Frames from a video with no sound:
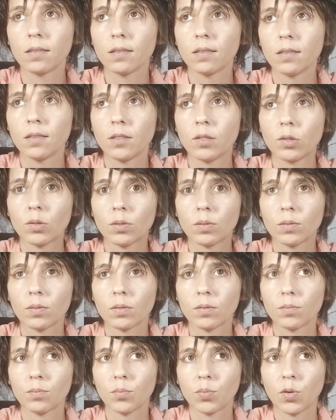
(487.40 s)
you're
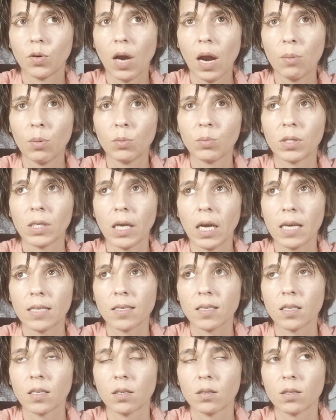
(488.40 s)
probably
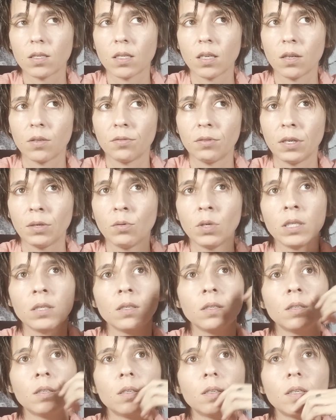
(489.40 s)
asking yourself i
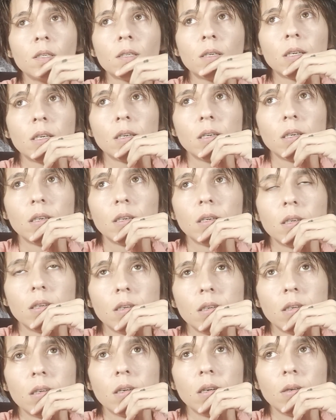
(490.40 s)
wonder
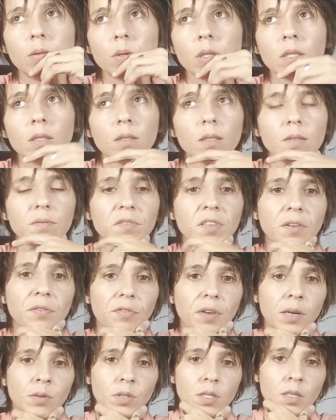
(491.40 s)
i wonder if they
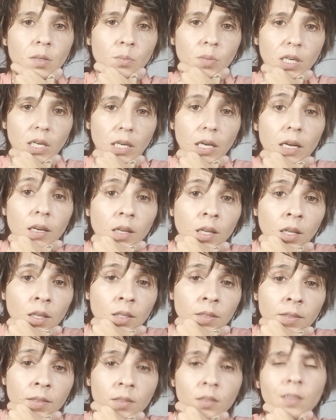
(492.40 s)
found somebody
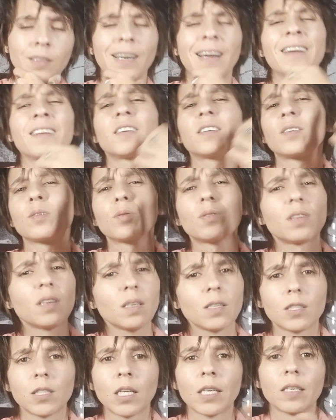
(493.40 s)
else i don't know
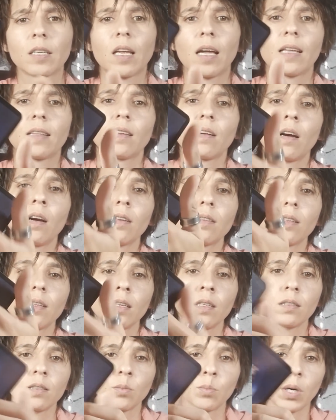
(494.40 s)
things like that there are
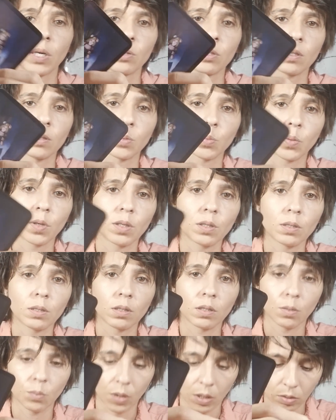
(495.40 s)
things about this
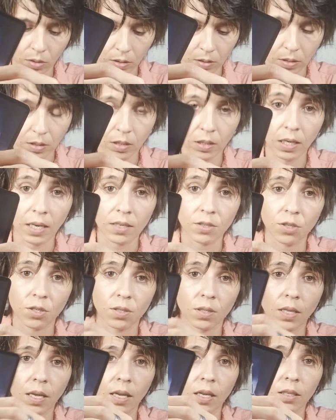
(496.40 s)
person about this
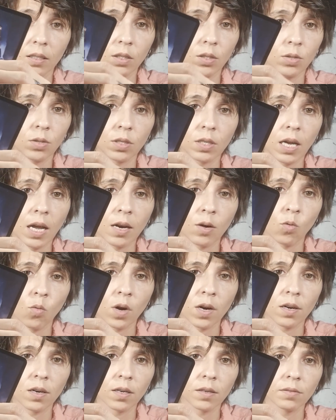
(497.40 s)
connection that you're not
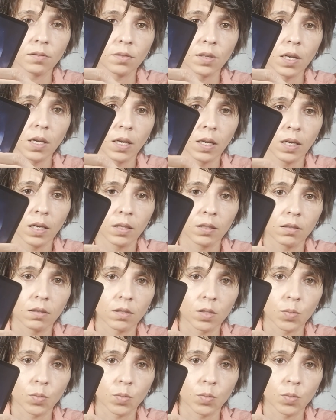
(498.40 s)
aware of at this